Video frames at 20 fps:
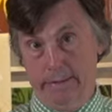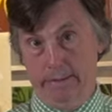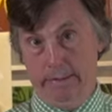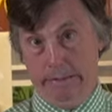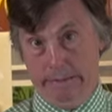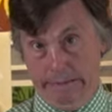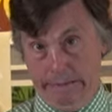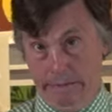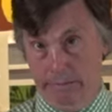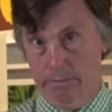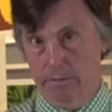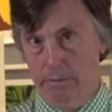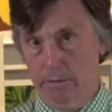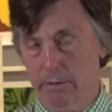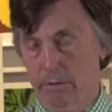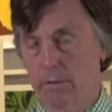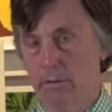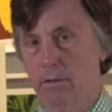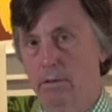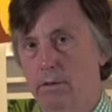Andy
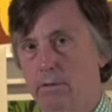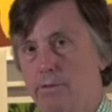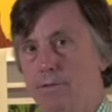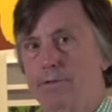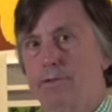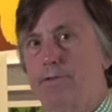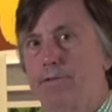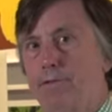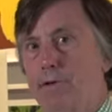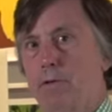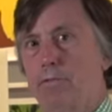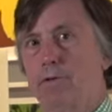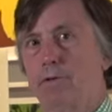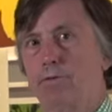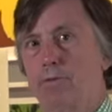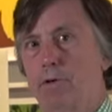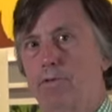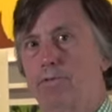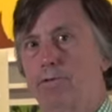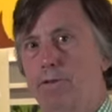Warhol was the famous
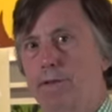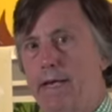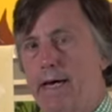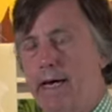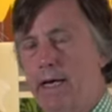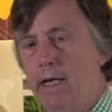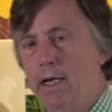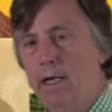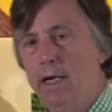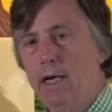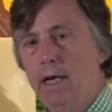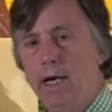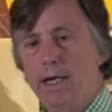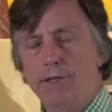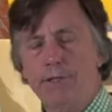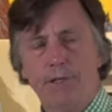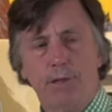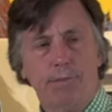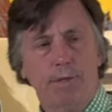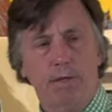one for that.
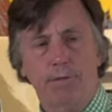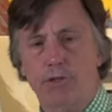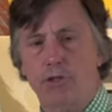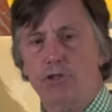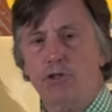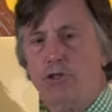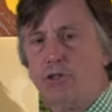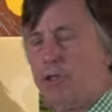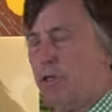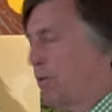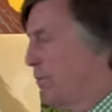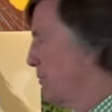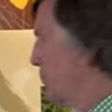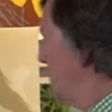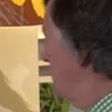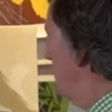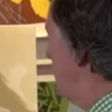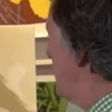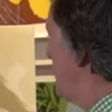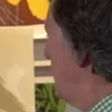And sometimes it just comes
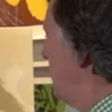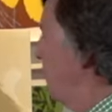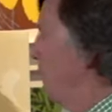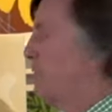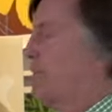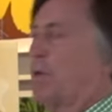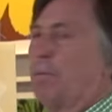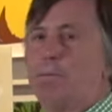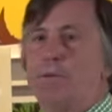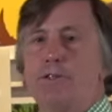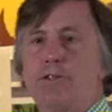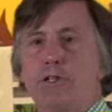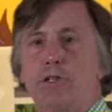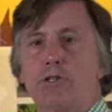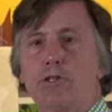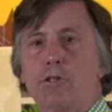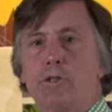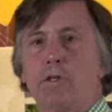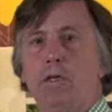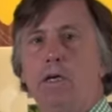from the type of
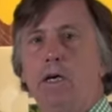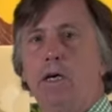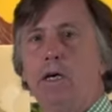composition.